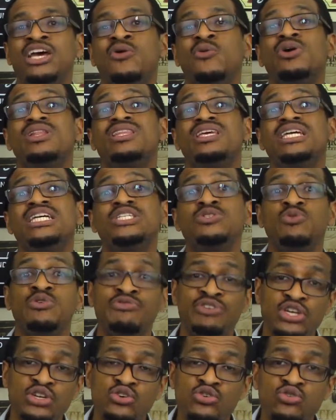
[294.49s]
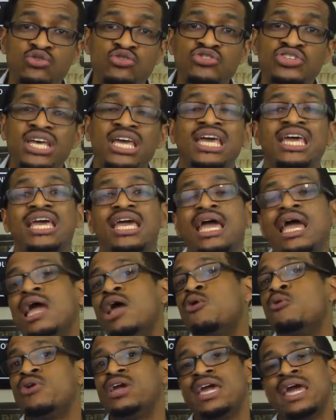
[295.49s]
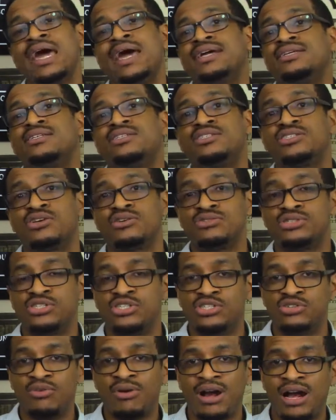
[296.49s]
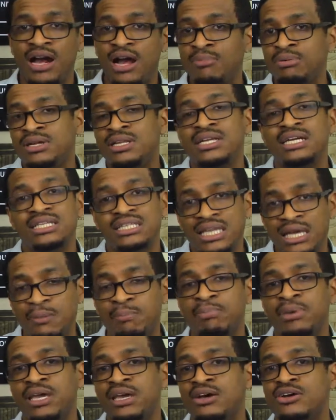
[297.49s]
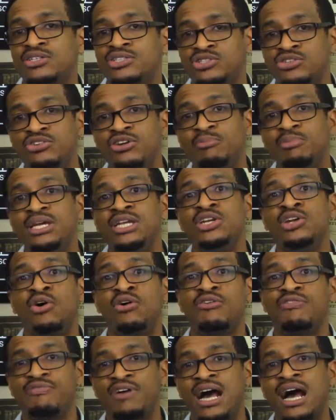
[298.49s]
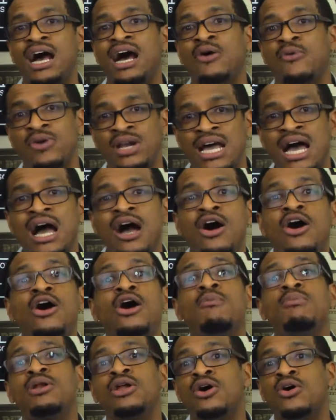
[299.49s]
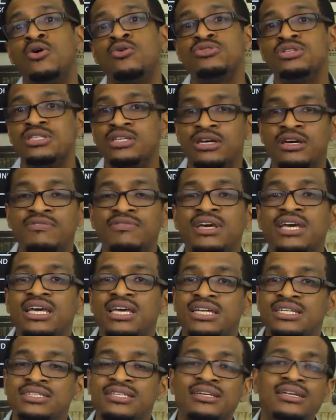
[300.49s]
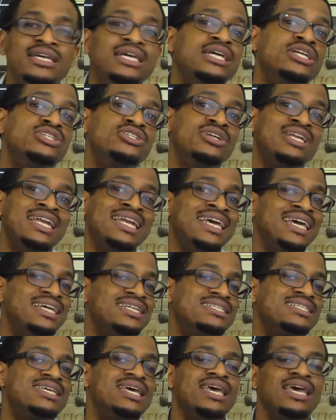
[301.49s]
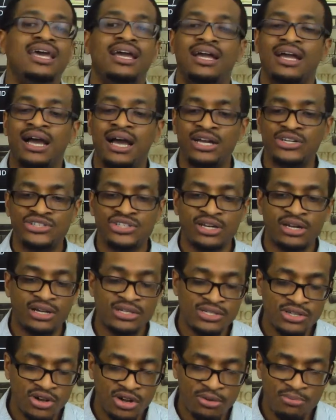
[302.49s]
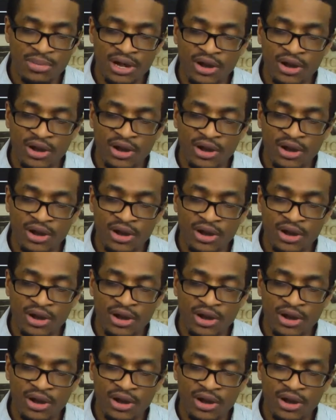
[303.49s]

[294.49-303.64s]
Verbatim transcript: with these reviews and reactions. So subscribe, click that bell so you can be notified when I upload stuff to the internet. Guys, you can also go to my